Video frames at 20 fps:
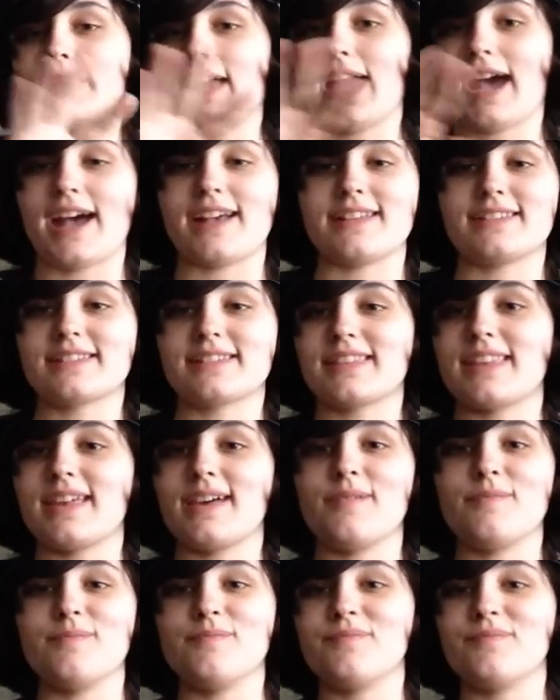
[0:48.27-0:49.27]
ask
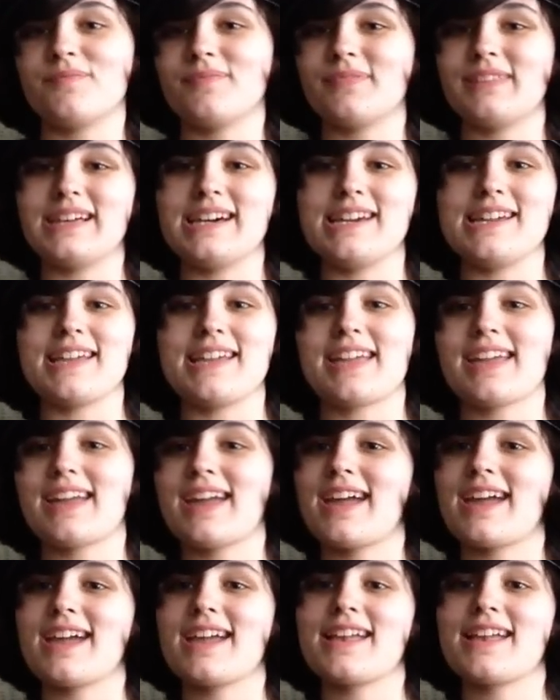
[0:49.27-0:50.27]
them
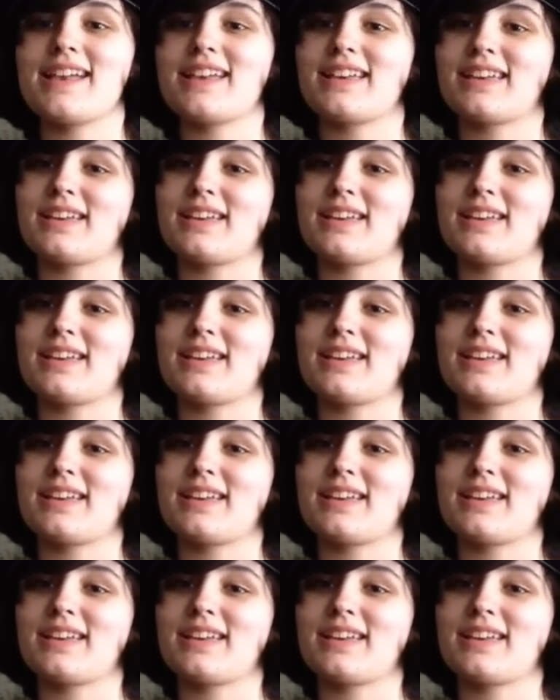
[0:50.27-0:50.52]
hey,